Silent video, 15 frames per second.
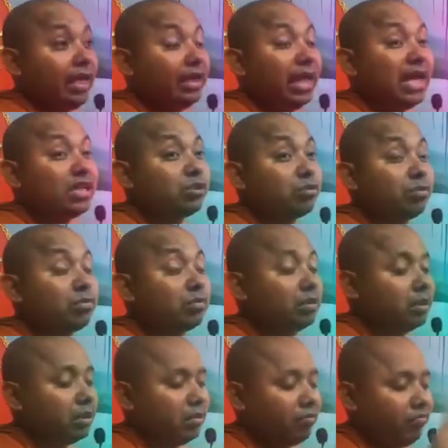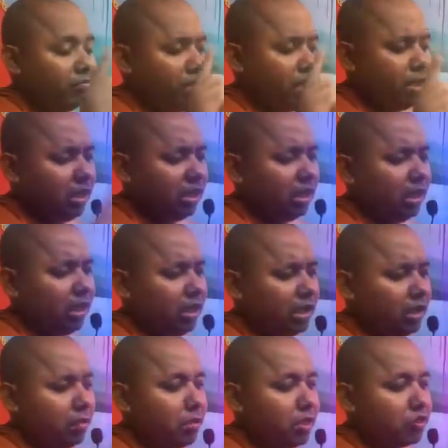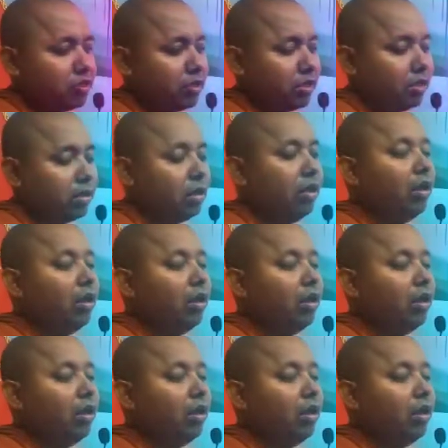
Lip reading: that Sutta very clearly mentioned.